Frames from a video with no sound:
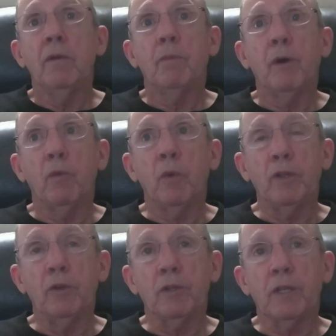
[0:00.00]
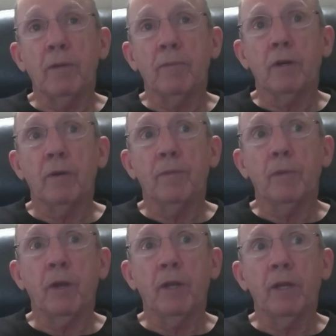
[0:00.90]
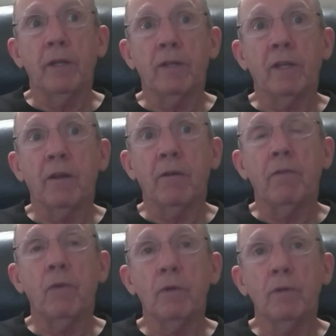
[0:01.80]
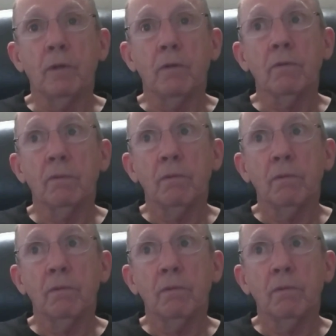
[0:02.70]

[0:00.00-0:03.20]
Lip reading: But when you stepped off the plane in California,